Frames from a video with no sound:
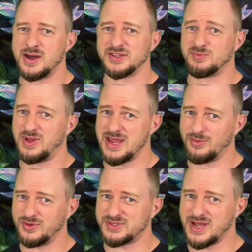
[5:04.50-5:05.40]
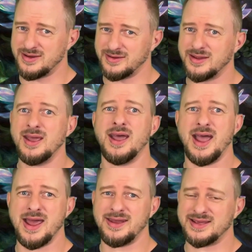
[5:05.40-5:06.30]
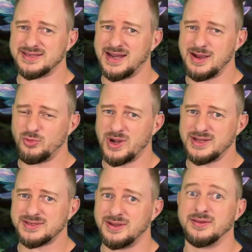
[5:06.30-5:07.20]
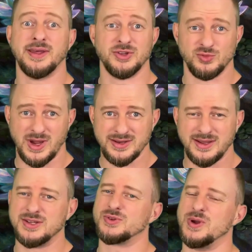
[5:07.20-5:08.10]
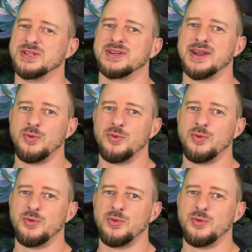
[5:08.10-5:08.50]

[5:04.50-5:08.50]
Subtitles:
is playable in Standard and has a high price? That is right, it's going to get a